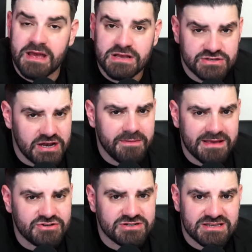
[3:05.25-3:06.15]
It's going to be
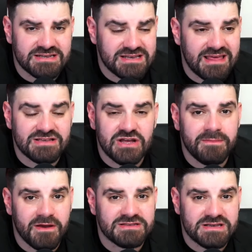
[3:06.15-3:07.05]
interesting because I think it's going to
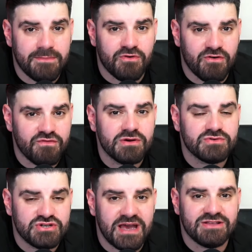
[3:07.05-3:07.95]
be a summer of real
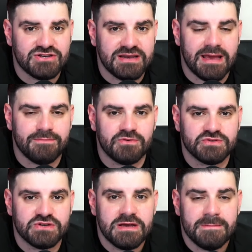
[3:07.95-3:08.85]
change in Naples,